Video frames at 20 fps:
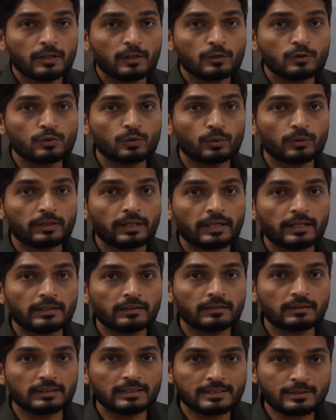So
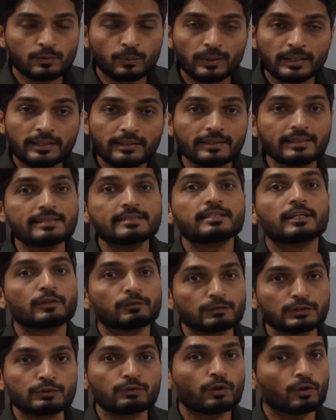there is one
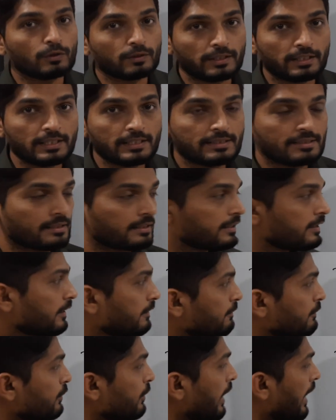result which we have already seen.
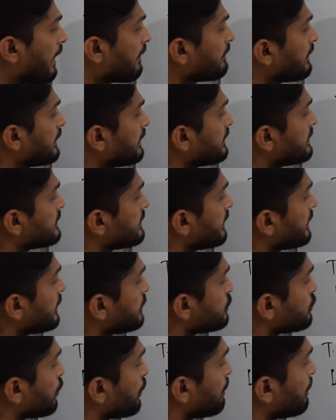If you have any set
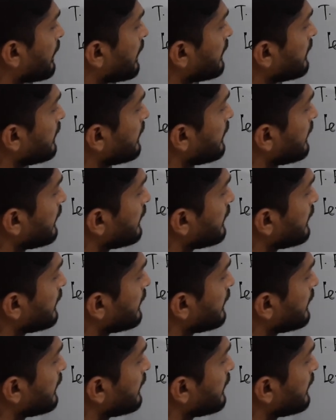is open,